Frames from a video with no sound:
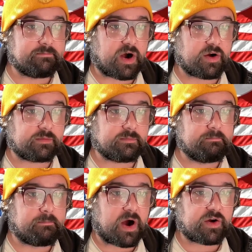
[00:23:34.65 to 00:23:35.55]

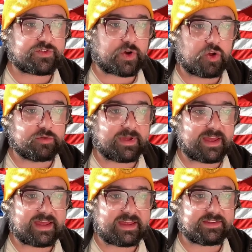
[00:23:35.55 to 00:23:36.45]
Mark told
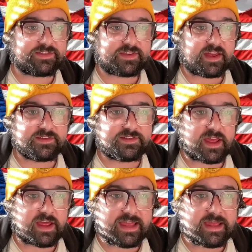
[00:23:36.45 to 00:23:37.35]
me he sent
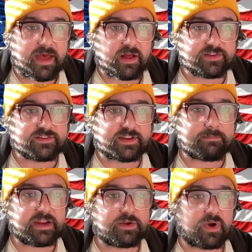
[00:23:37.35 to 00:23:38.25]
an email to
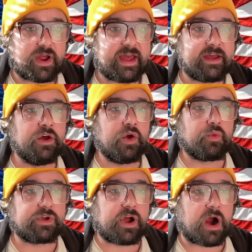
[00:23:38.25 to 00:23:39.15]
Deputy Ray
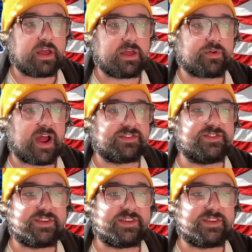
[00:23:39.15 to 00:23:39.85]
regarding threats.